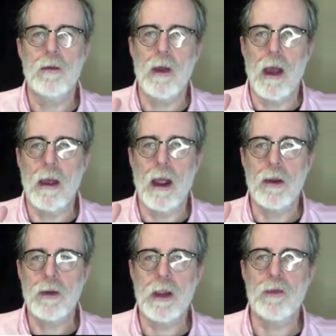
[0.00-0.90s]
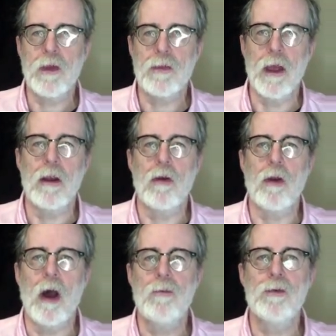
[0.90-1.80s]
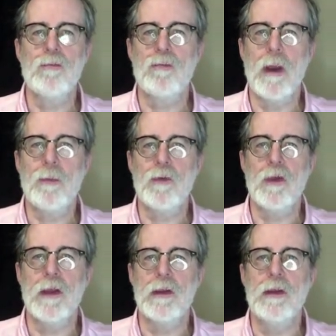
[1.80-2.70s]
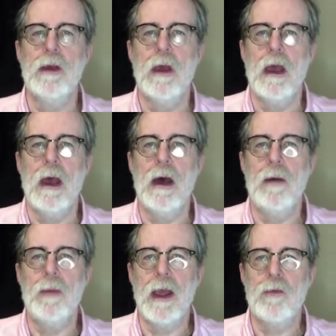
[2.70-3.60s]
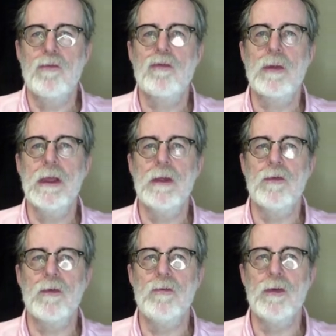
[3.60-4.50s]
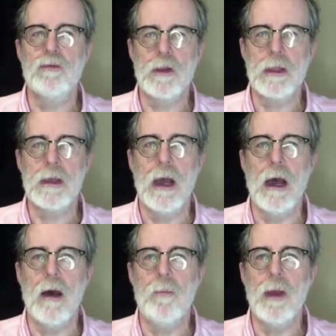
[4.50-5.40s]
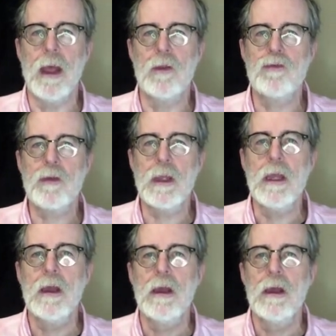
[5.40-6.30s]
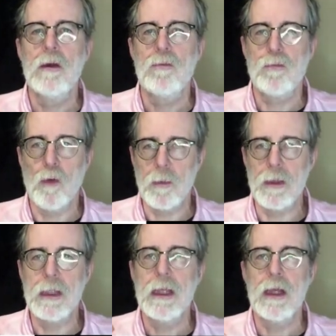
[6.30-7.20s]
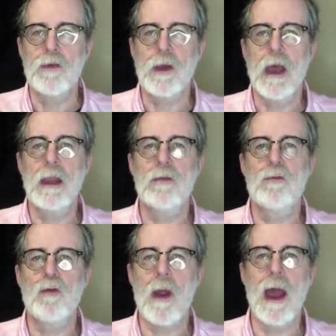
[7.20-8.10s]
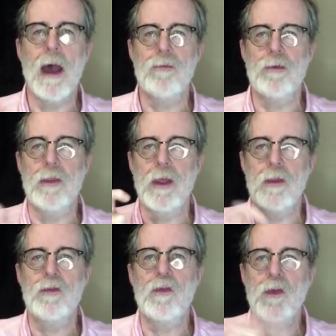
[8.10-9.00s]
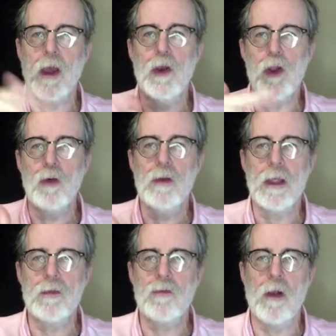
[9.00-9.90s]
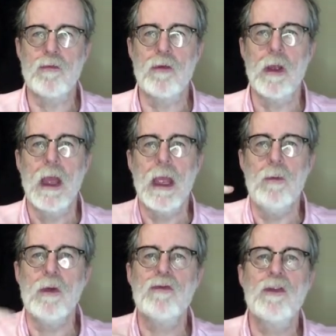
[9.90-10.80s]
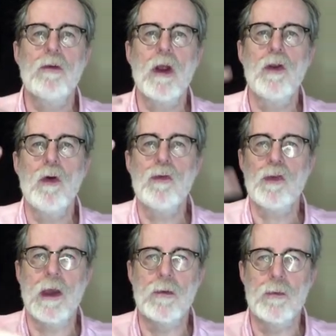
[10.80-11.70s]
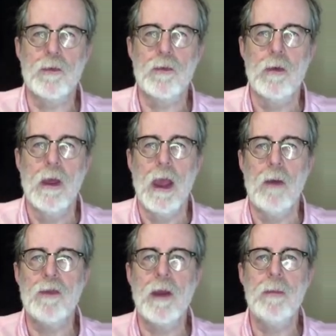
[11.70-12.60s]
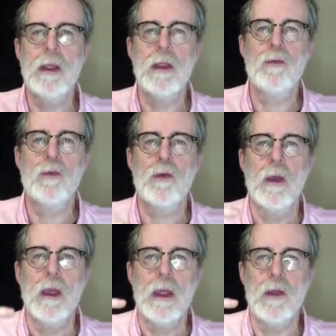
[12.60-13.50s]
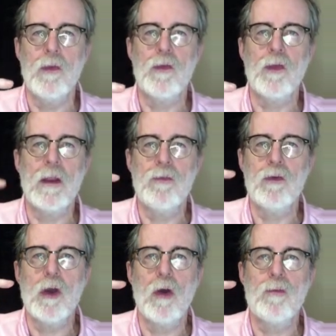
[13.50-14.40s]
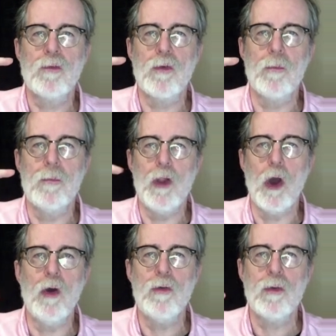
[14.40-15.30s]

hierarchies like that are often represented as trees visually. And a tree, formally, is a kind of graph, and that is to say a node-link structure in which there are no cycles. And what that means is that if you go from node